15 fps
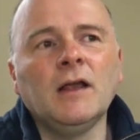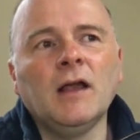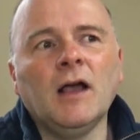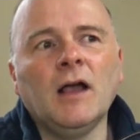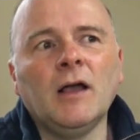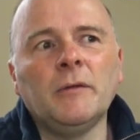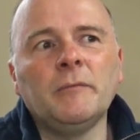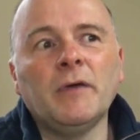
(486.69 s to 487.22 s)

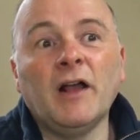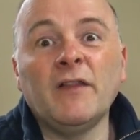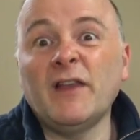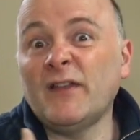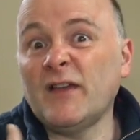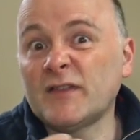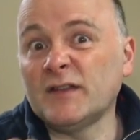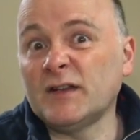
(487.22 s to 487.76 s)
And
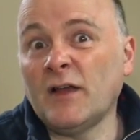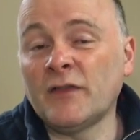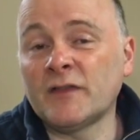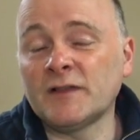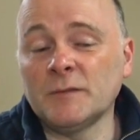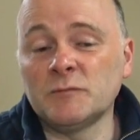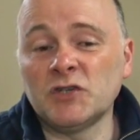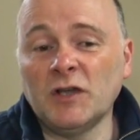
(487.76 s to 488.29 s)
then that's another
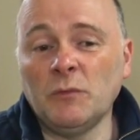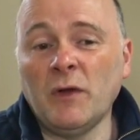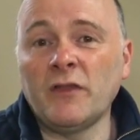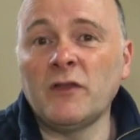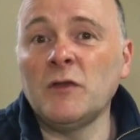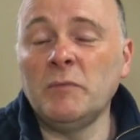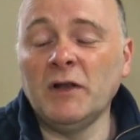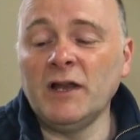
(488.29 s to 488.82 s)
subject, whether
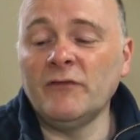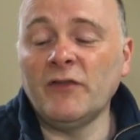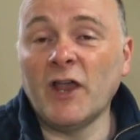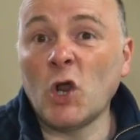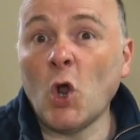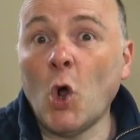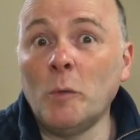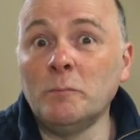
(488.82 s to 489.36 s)
you believe they're
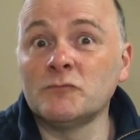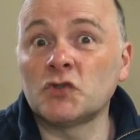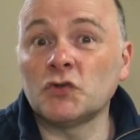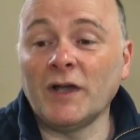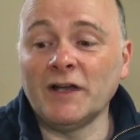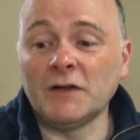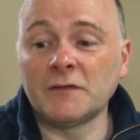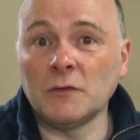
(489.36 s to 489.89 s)

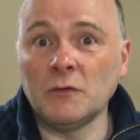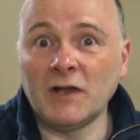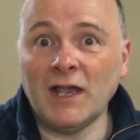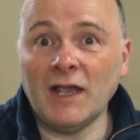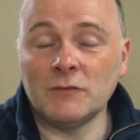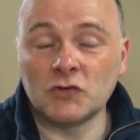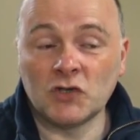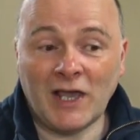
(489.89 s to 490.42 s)
comtrails or
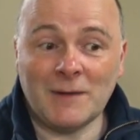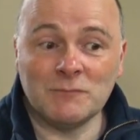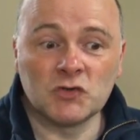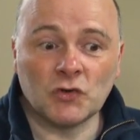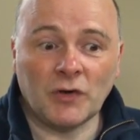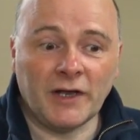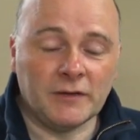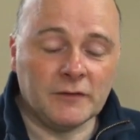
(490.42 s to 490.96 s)

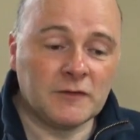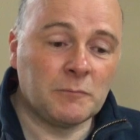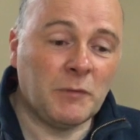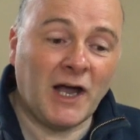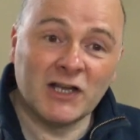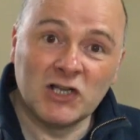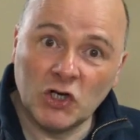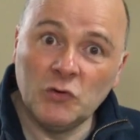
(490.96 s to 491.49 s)
chemtrails. But
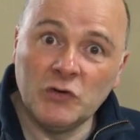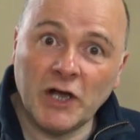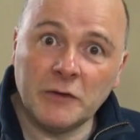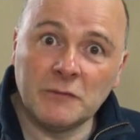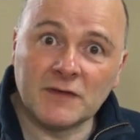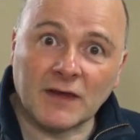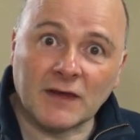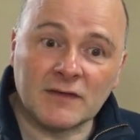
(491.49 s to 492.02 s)
I do
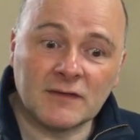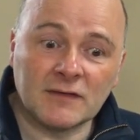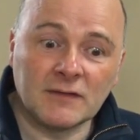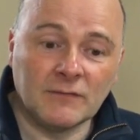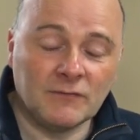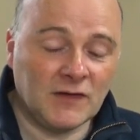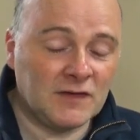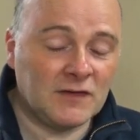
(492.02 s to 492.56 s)
notice,
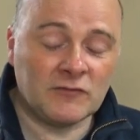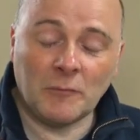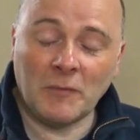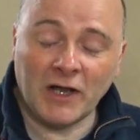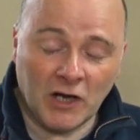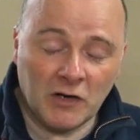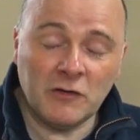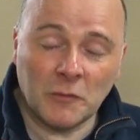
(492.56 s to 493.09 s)
this is from
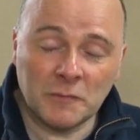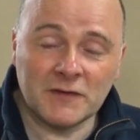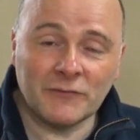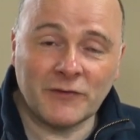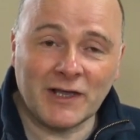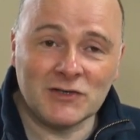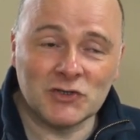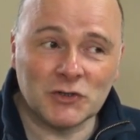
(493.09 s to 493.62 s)
my own
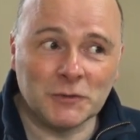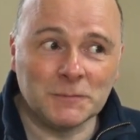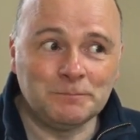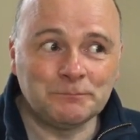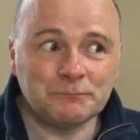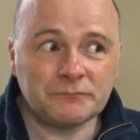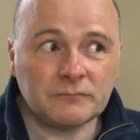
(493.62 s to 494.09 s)
observation,